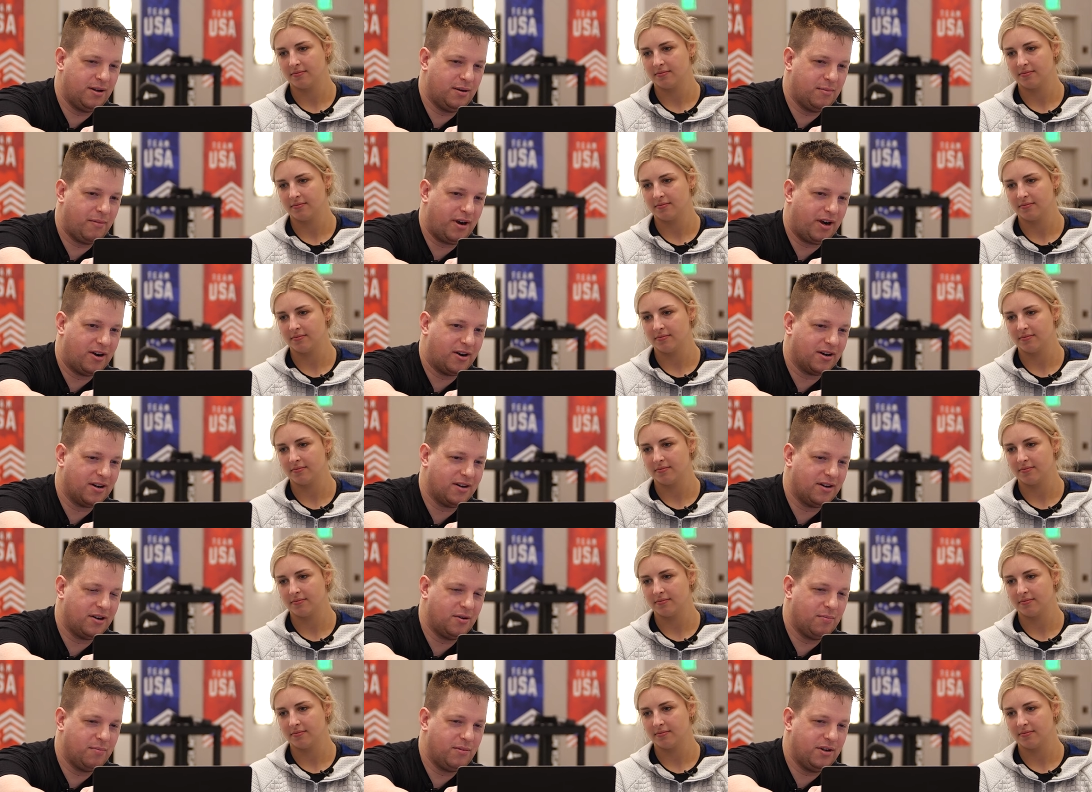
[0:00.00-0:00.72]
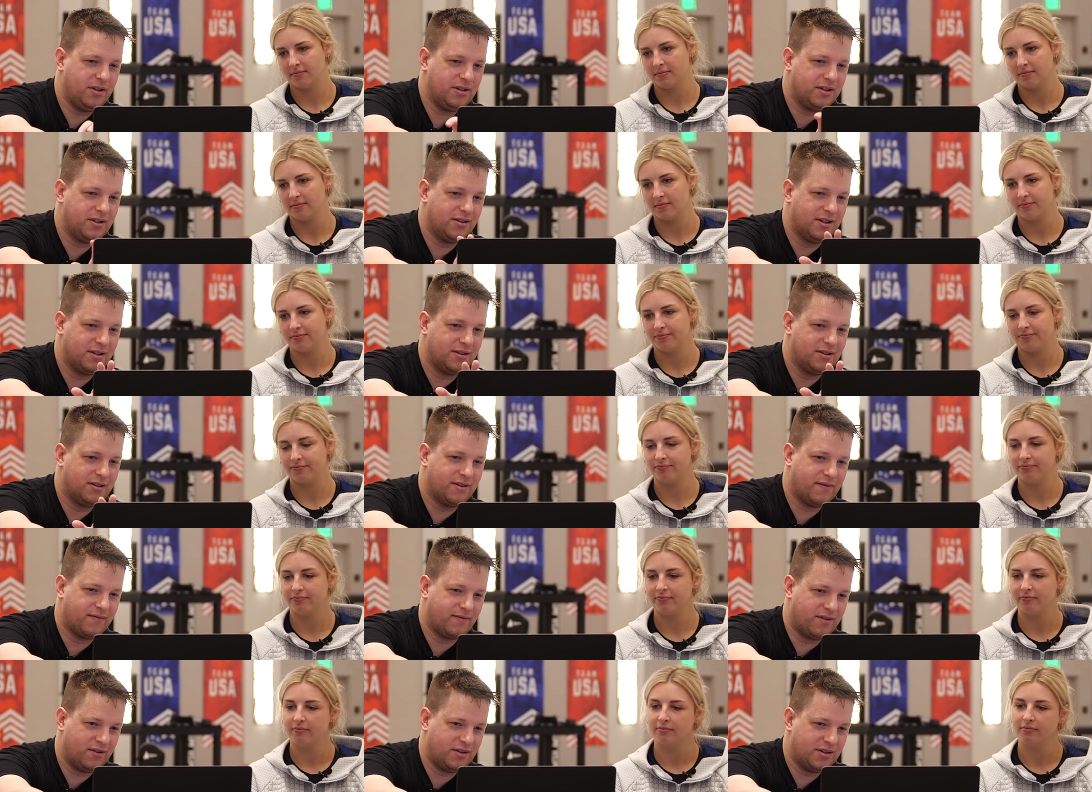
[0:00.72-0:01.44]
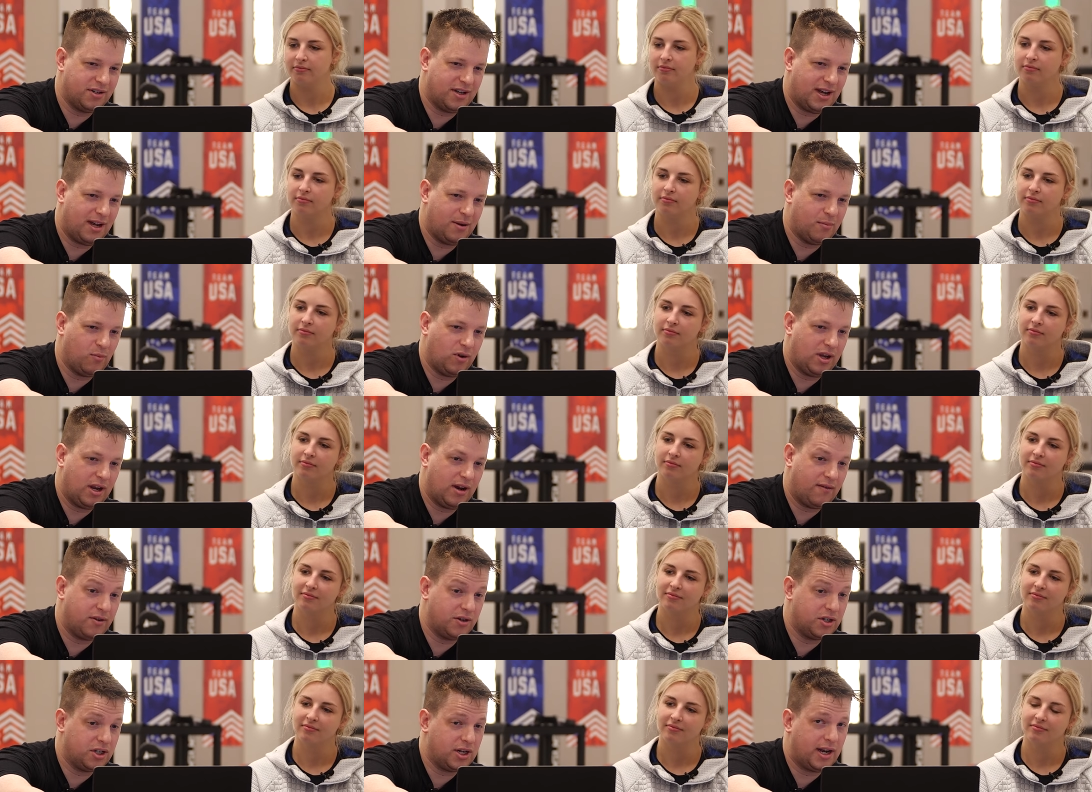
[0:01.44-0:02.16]
Speaker 1: American Open. So this was the first time we
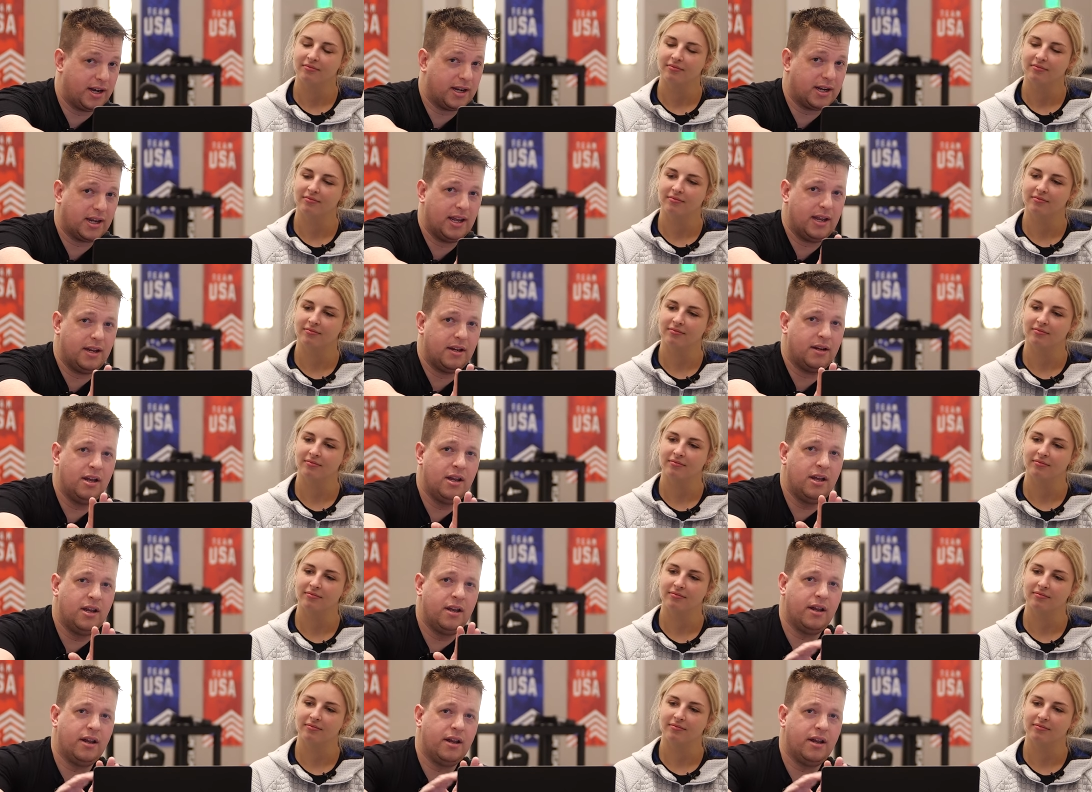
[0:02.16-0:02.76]
ever shot Kate.